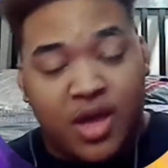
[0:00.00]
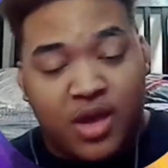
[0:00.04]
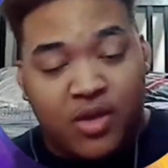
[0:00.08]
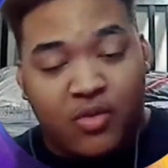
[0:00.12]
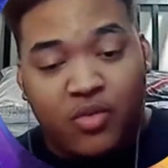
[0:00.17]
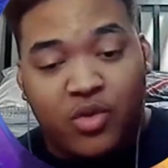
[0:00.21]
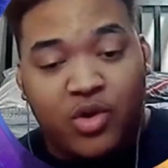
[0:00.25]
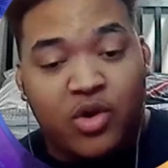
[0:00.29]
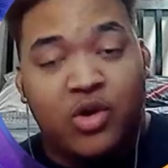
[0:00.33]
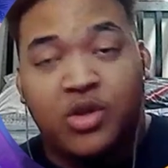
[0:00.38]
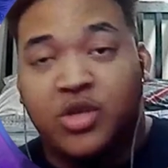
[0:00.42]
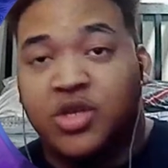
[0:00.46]

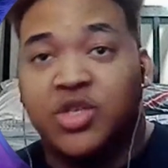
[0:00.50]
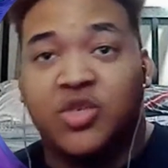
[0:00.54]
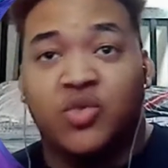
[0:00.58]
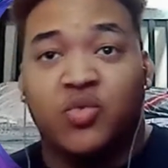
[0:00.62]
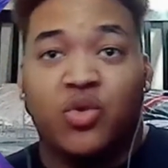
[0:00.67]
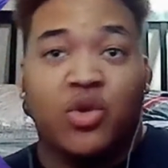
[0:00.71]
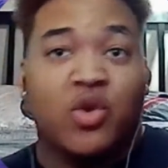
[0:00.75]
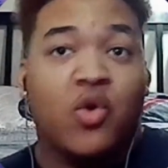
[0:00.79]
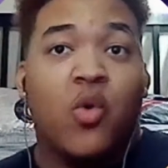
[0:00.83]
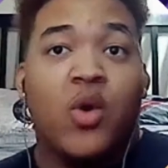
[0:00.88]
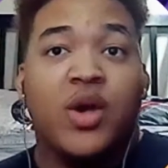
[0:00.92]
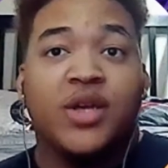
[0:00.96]
And
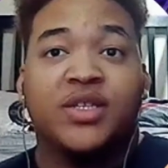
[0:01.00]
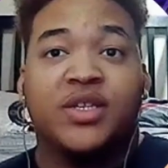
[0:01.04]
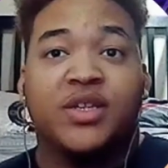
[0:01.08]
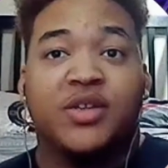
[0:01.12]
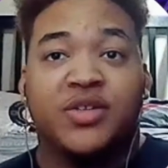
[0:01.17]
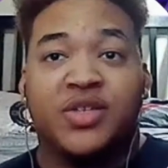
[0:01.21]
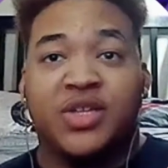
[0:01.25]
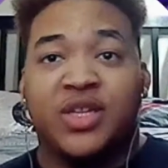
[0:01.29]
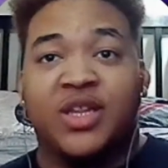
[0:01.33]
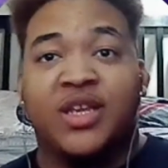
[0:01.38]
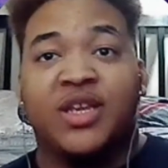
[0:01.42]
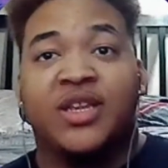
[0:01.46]
just request
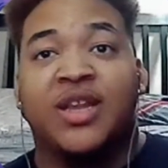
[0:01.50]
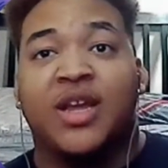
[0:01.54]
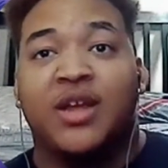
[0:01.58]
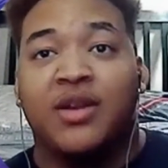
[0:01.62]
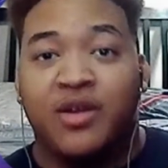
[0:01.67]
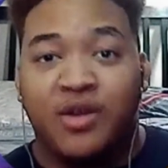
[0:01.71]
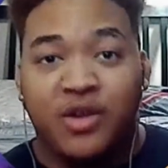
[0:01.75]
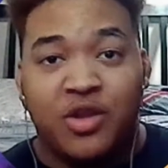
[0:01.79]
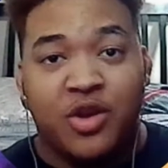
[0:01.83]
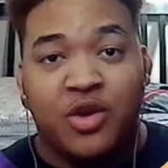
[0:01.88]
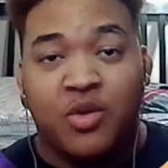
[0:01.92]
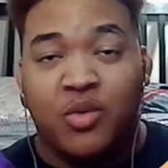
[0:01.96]
it. There's a link
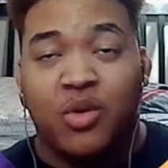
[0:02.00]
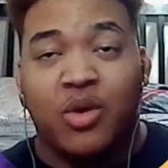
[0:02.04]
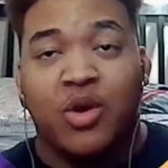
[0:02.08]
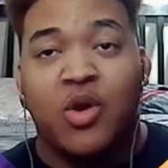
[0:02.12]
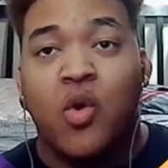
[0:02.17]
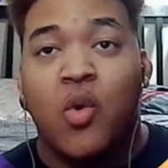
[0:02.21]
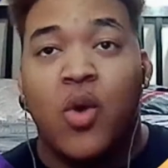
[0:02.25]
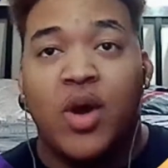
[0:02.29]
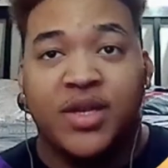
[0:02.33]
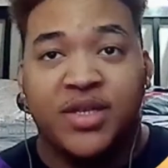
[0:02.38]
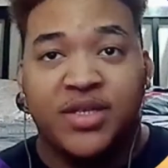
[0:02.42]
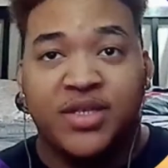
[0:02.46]
down there you
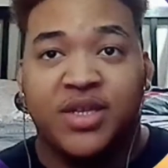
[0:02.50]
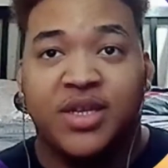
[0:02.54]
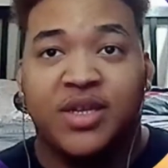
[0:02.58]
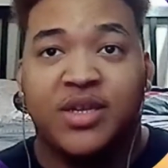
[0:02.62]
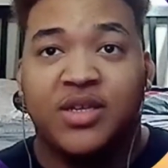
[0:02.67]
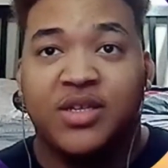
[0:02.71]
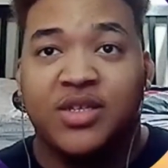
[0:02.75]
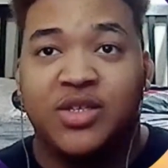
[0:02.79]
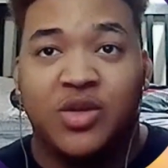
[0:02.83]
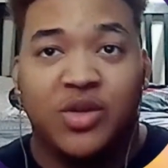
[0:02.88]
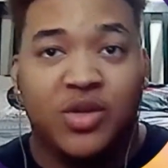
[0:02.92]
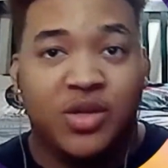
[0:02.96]
can request
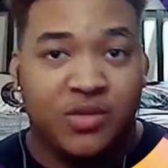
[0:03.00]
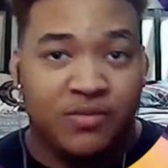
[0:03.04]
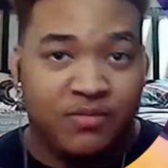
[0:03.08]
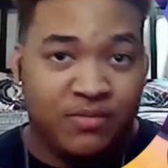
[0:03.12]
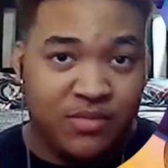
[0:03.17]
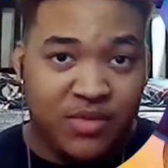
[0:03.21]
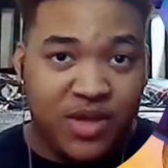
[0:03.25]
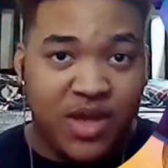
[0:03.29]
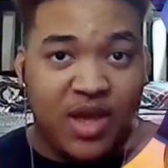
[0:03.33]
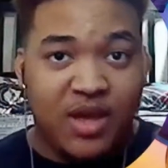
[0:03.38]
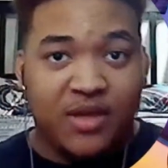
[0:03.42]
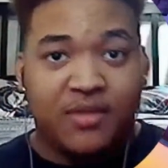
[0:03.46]
it. So
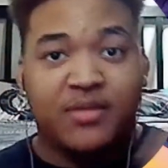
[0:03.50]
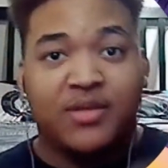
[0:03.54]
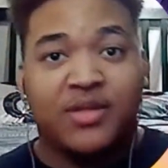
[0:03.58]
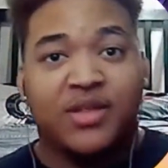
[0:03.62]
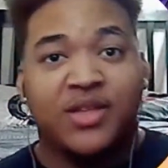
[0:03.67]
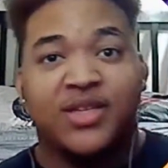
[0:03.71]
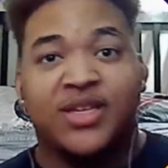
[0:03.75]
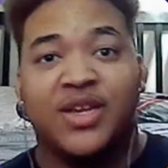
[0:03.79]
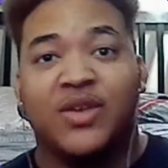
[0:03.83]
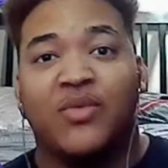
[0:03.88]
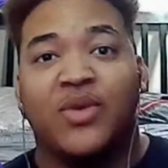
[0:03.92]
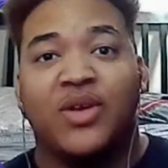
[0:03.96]
yeah,
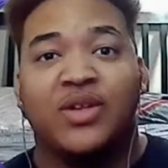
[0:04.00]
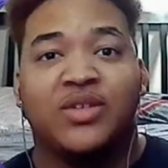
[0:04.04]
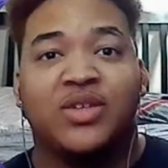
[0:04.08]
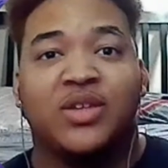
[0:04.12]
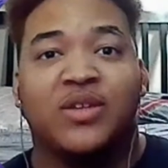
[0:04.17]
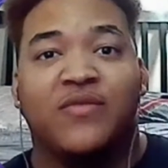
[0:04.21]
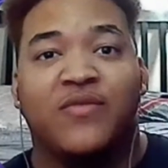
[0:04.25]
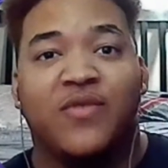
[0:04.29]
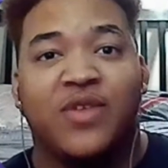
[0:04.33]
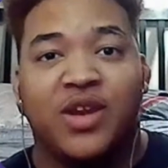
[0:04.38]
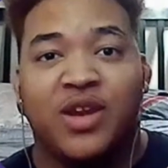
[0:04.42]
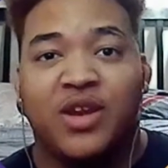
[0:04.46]
let's get right
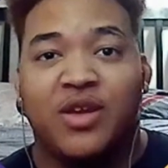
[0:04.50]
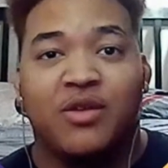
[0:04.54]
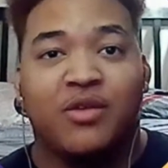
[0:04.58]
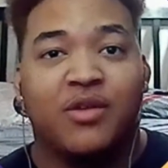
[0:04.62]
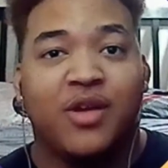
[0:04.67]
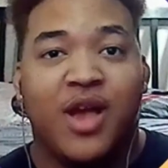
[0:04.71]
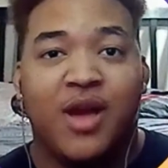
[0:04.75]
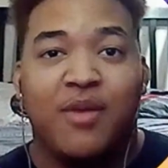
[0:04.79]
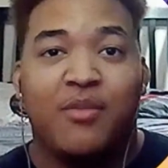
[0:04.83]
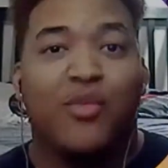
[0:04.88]
into the video.